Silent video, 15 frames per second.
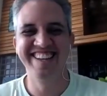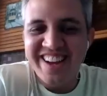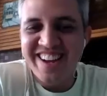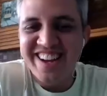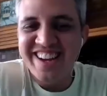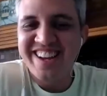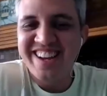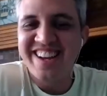
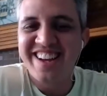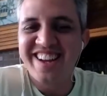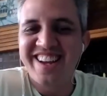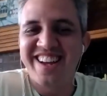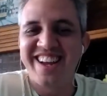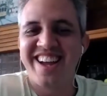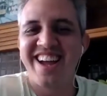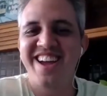
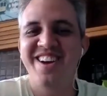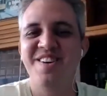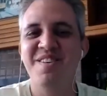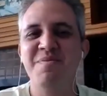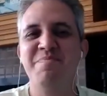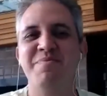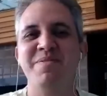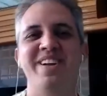for me,
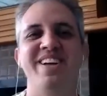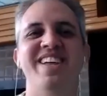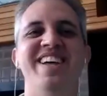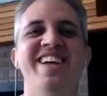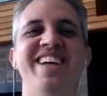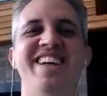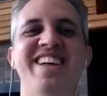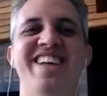
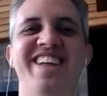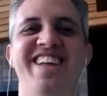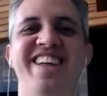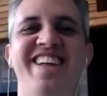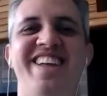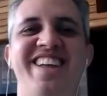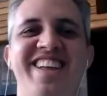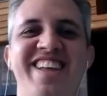Ireland,
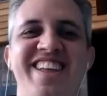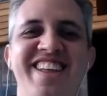British, it's